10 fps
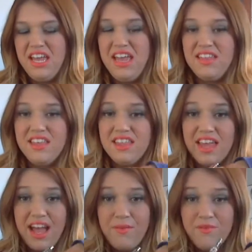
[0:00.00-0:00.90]
And then
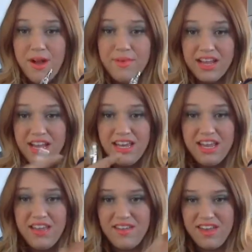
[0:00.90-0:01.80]
like I'm rubbing on
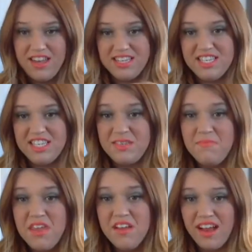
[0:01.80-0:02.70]
it and it's
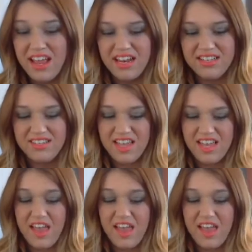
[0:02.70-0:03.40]
smearing, and it's like,